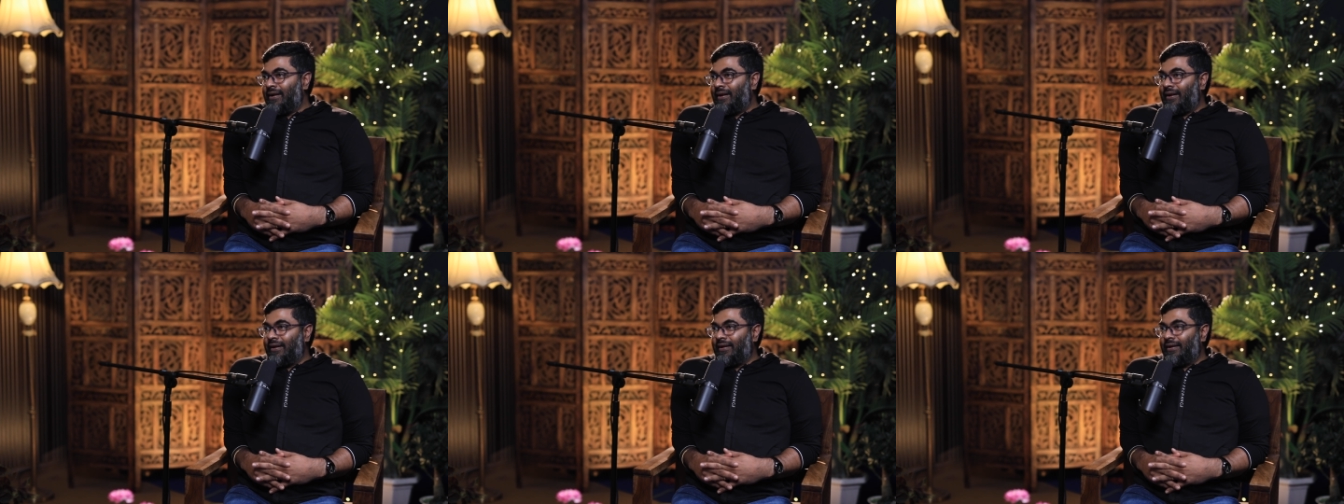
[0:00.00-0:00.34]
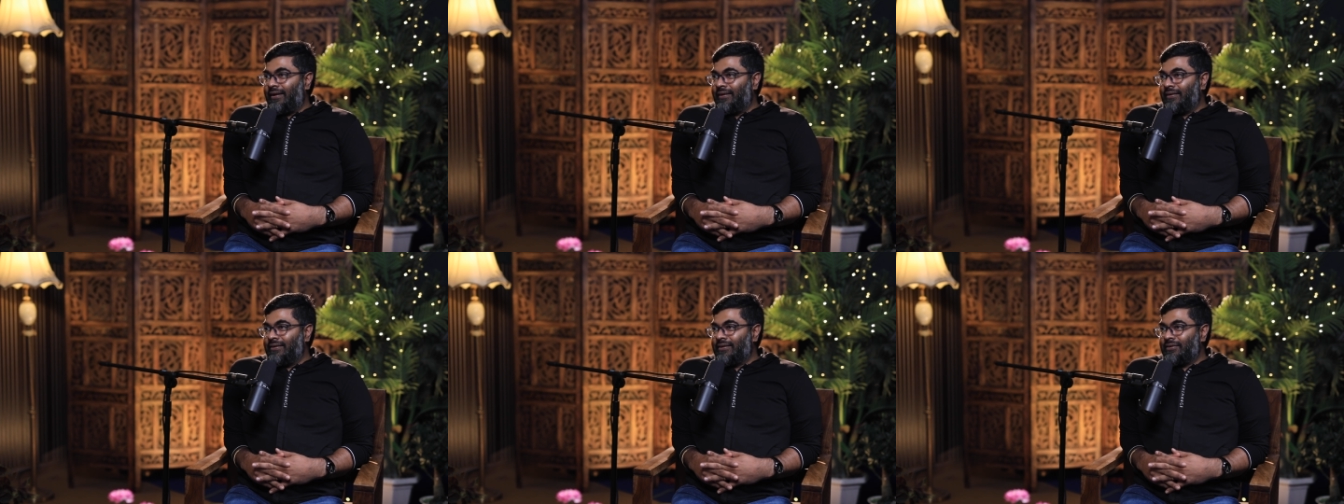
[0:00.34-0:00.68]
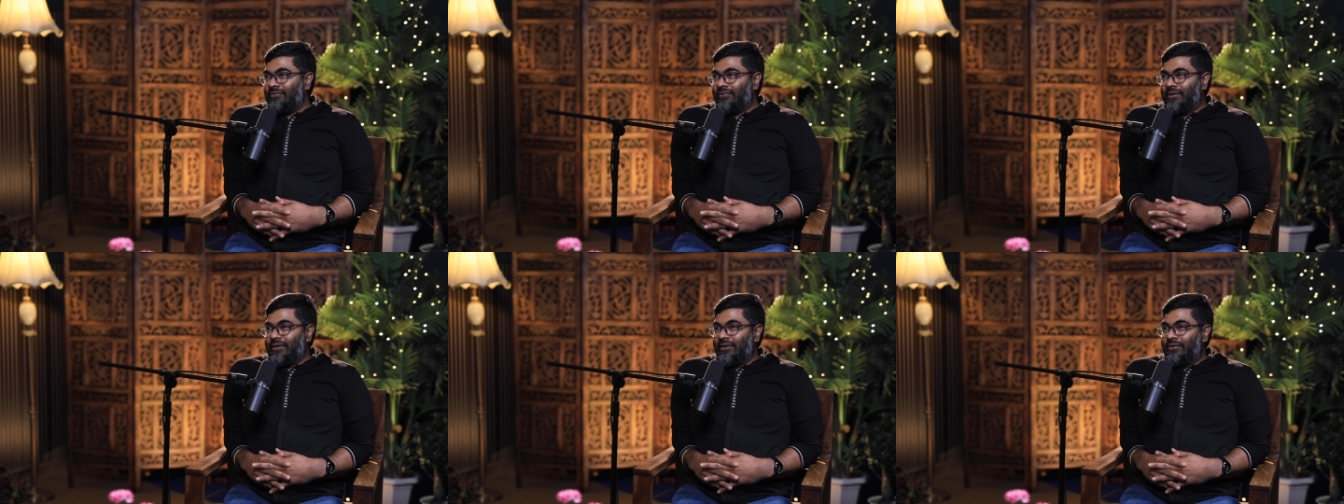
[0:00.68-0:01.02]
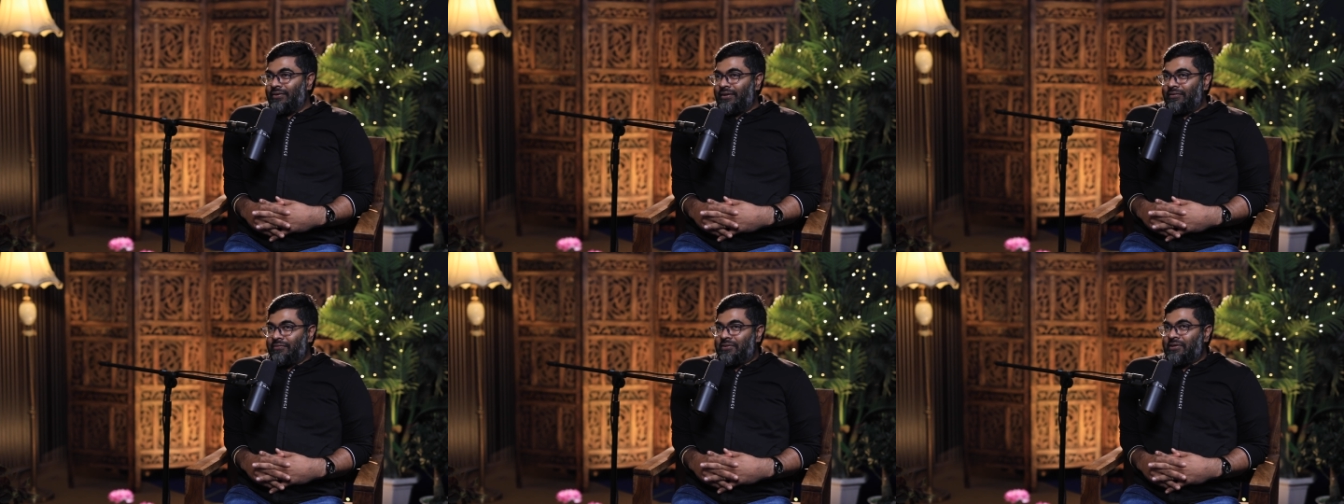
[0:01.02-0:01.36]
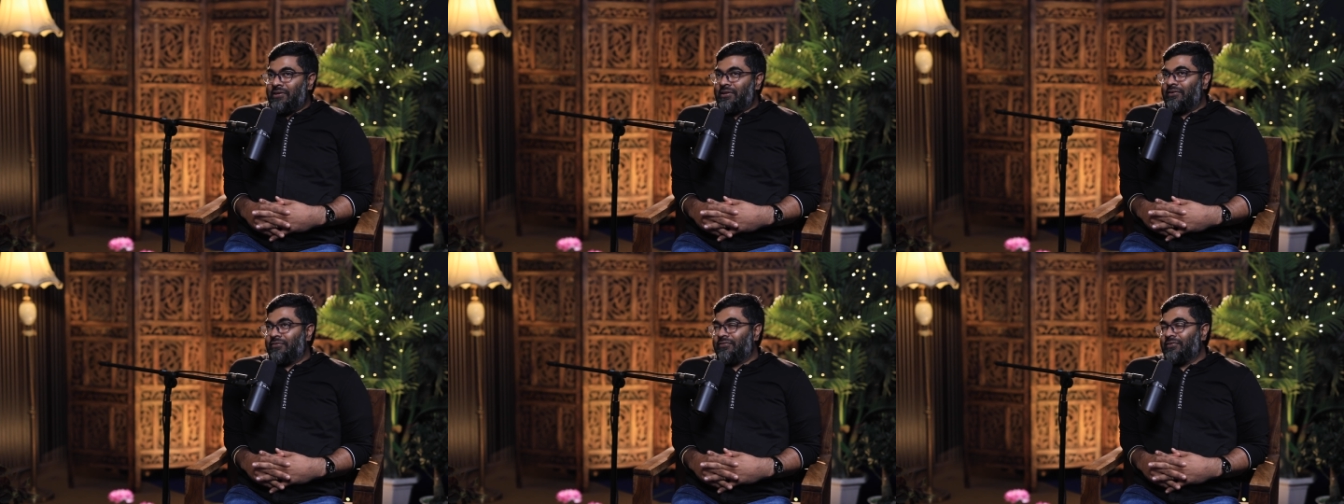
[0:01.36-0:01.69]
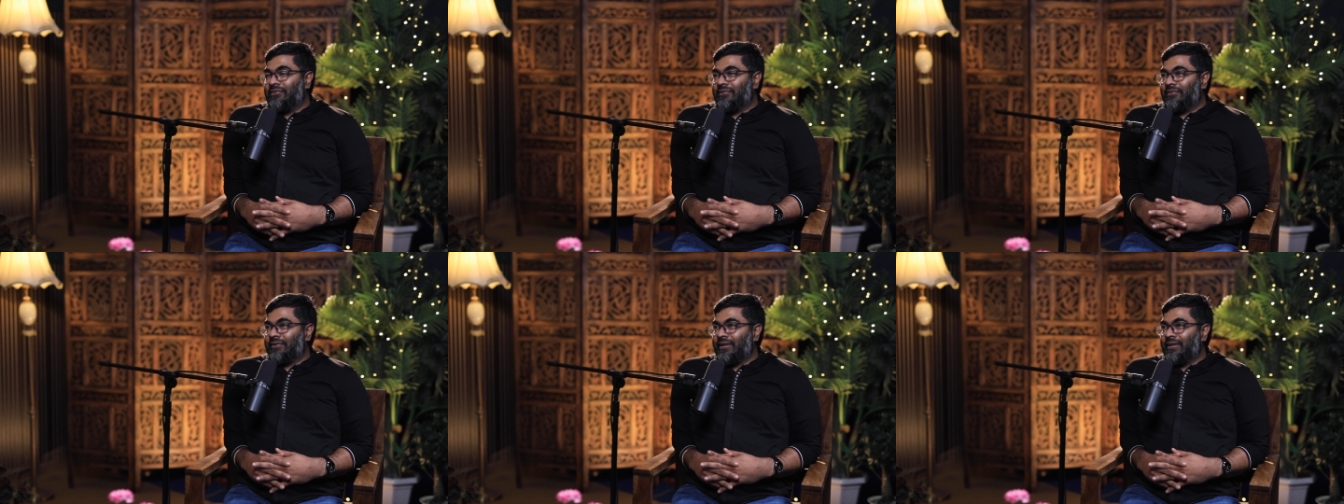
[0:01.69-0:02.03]
I just wanted to have 3 or
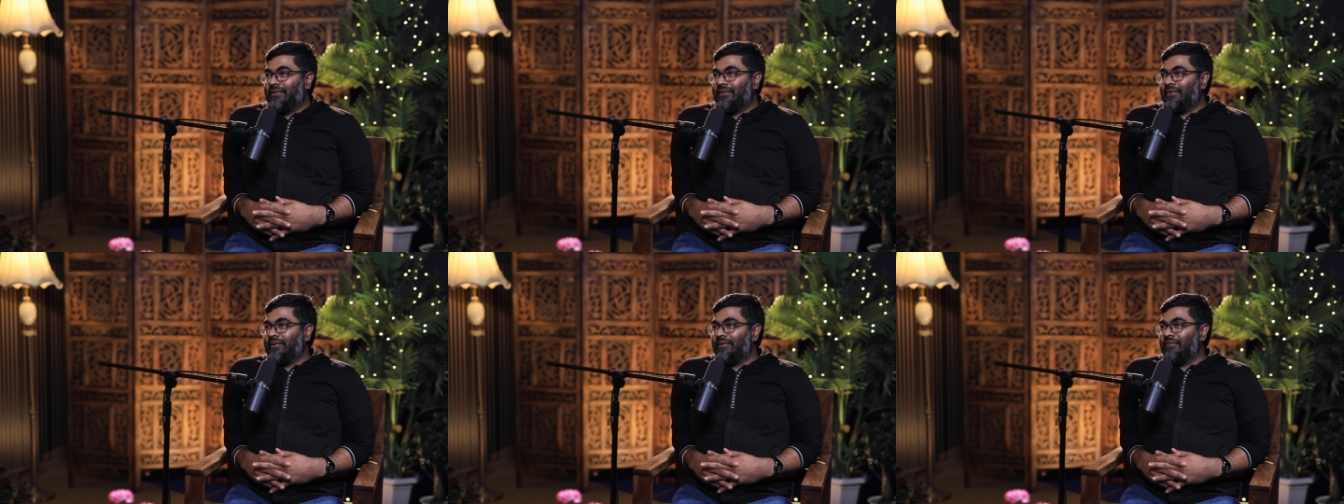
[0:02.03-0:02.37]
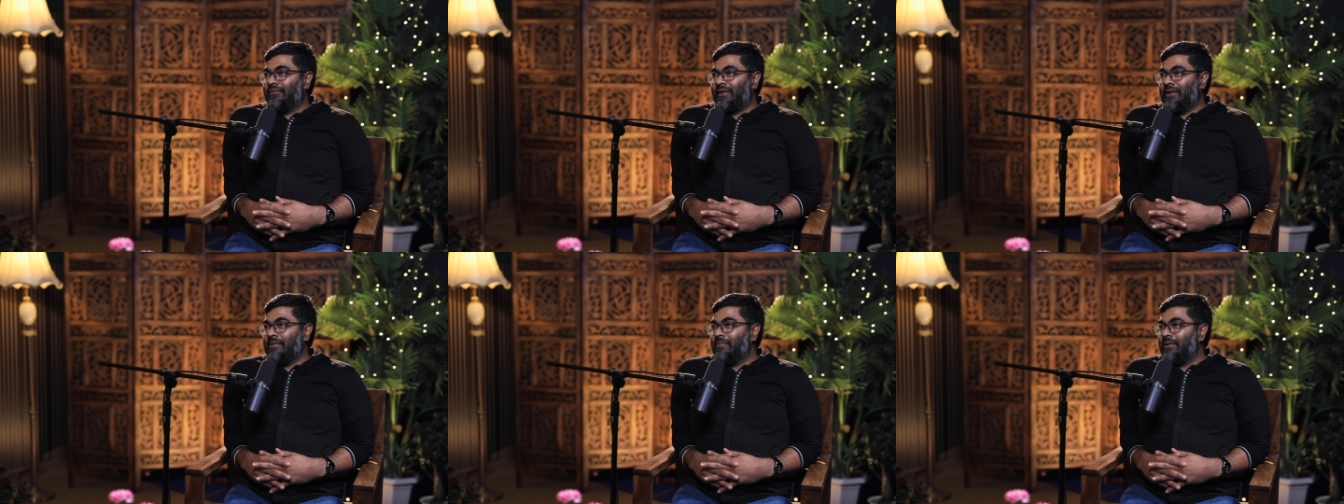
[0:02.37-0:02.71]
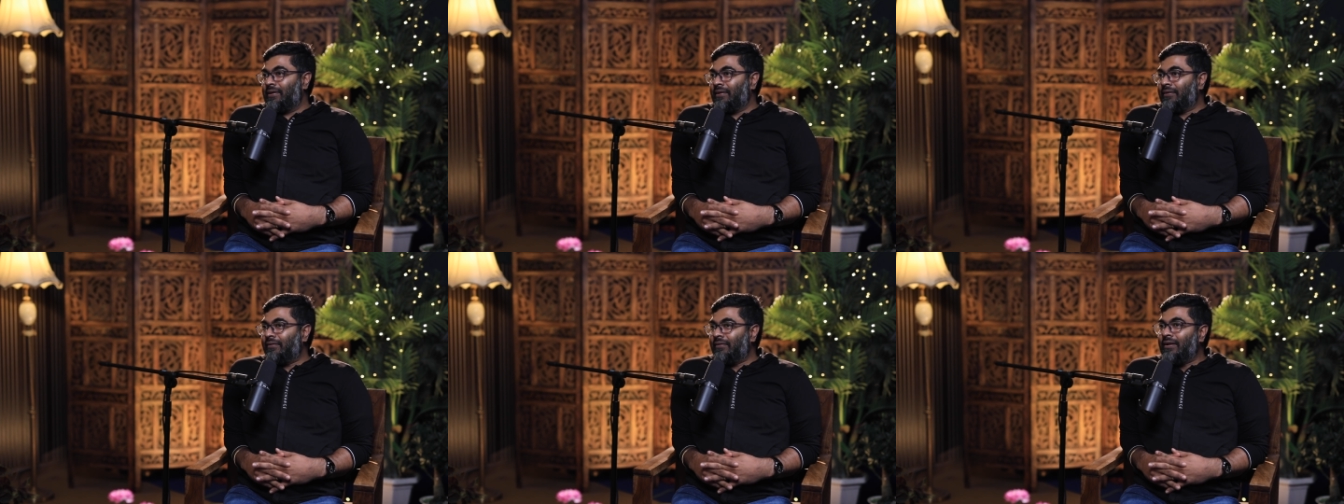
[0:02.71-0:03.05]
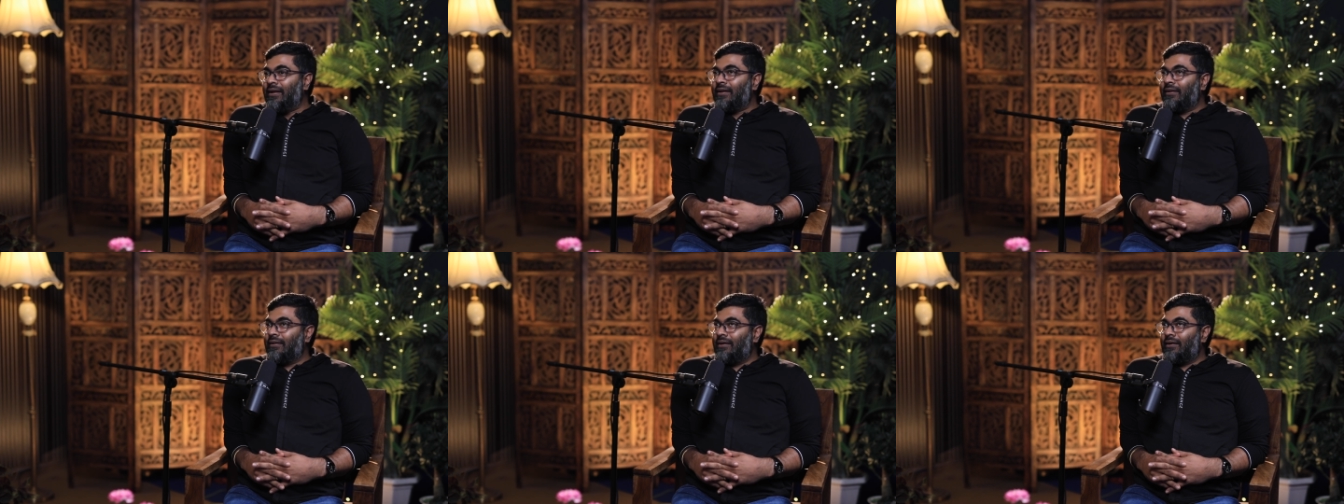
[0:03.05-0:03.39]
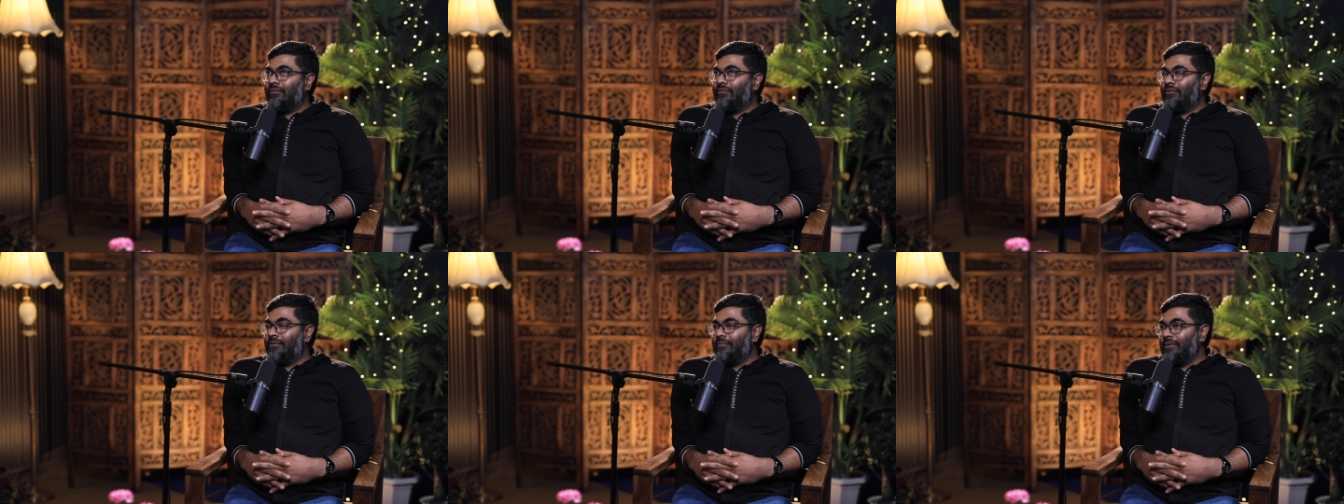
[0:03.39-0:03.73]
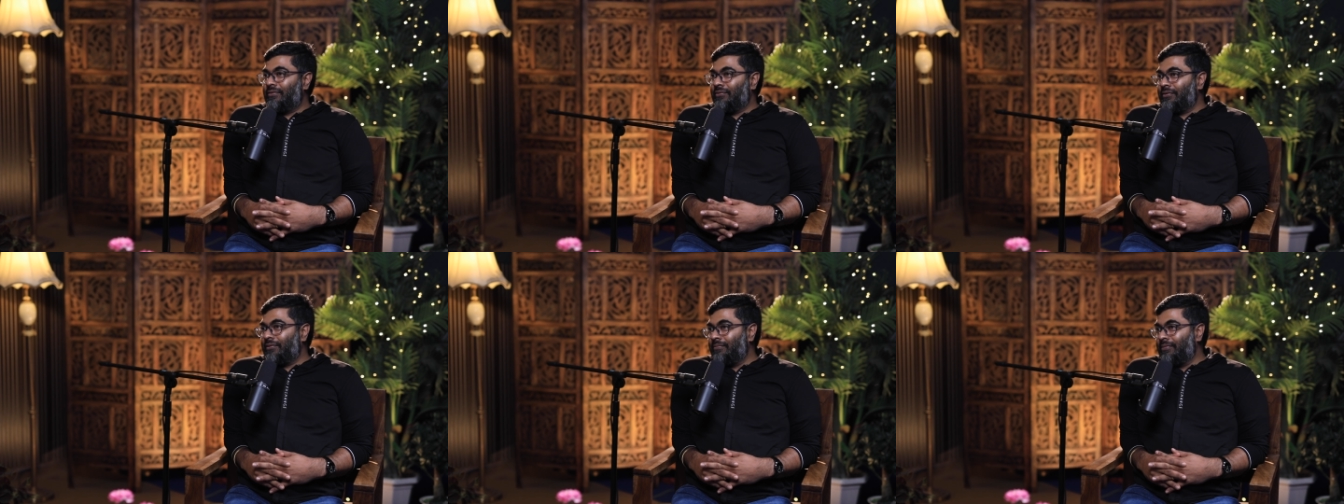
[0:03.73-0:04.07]
4 screens and 5 buttons. That won't be
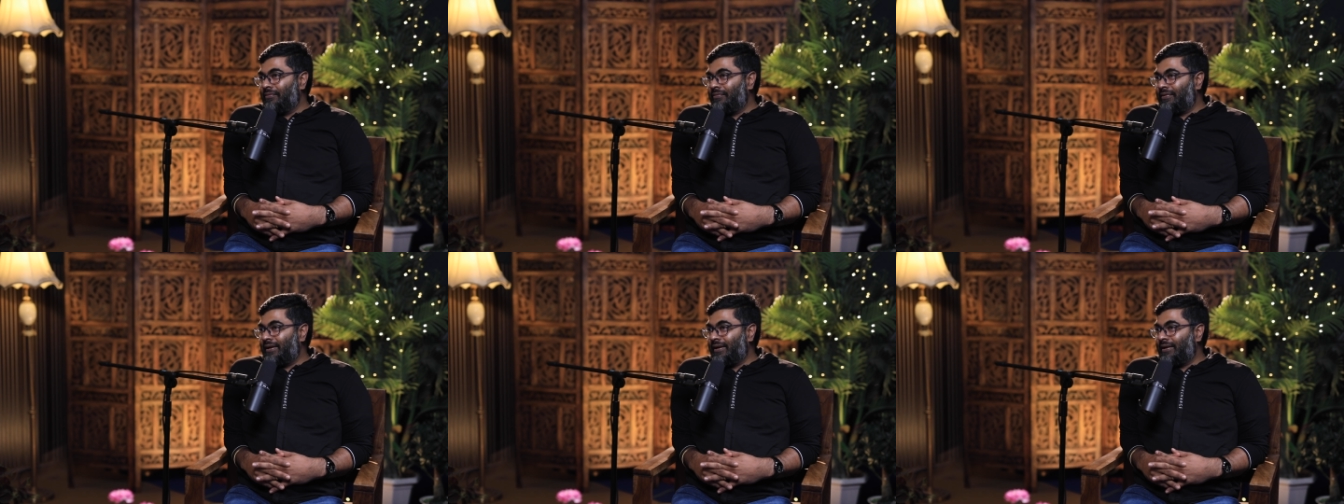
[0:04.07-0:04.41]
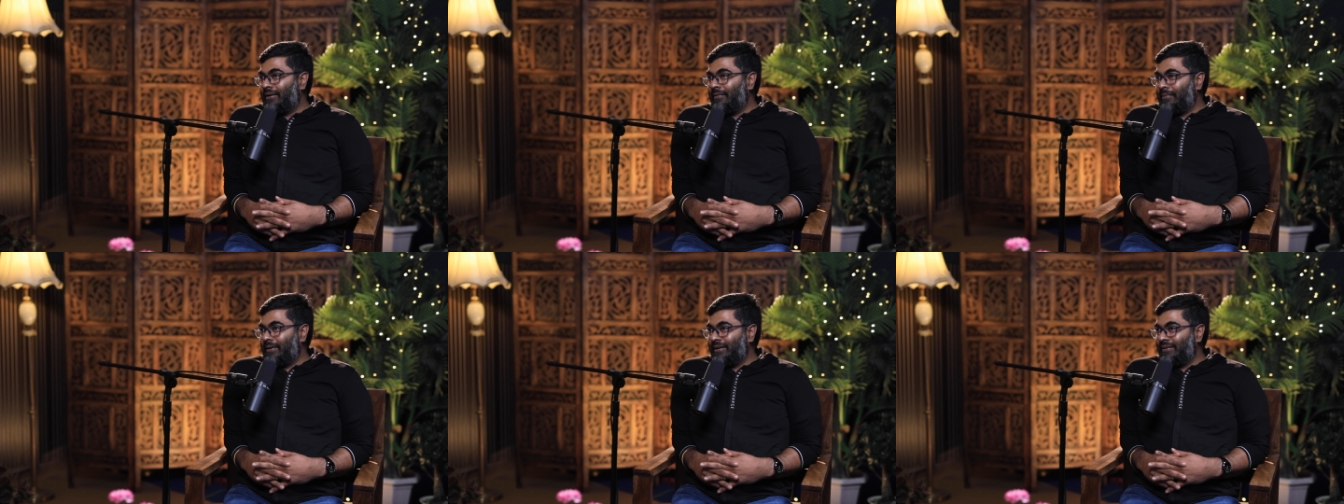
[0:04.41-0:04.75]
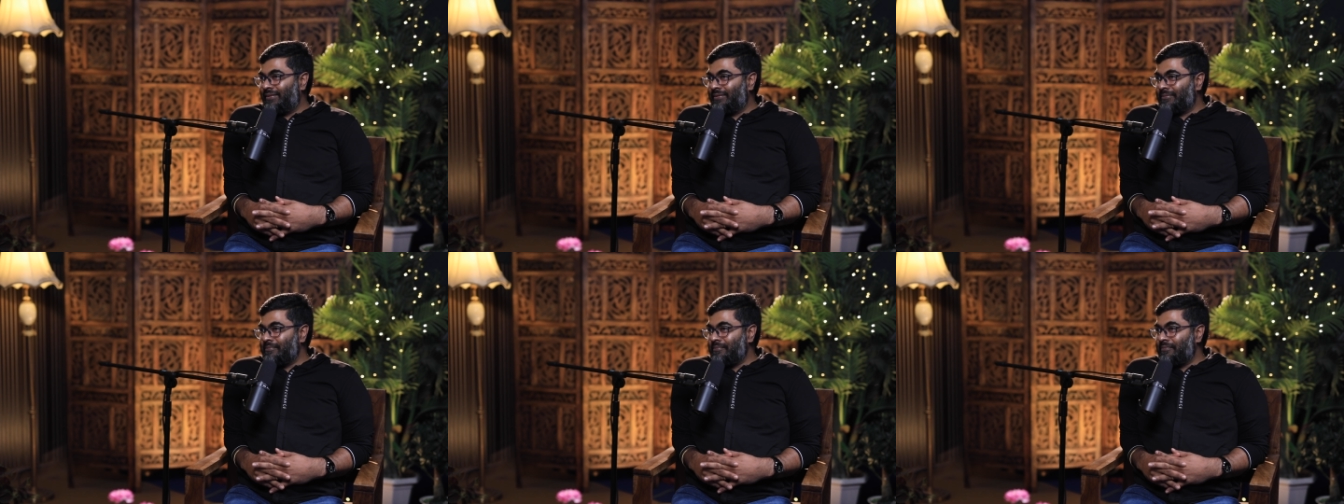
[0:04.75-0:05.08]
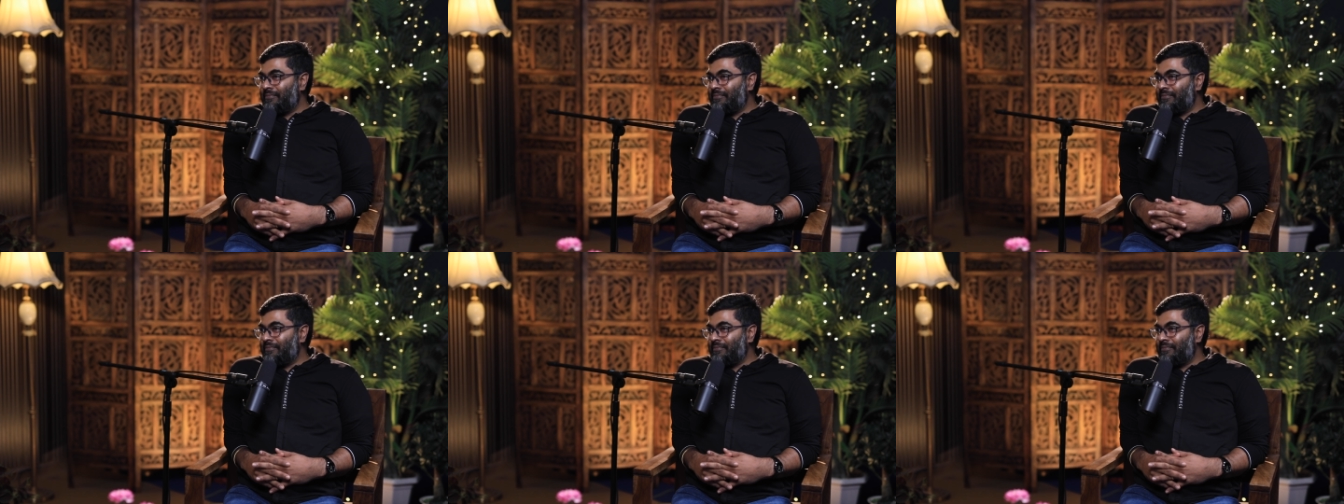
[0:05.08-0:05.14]
suitable for enterprise.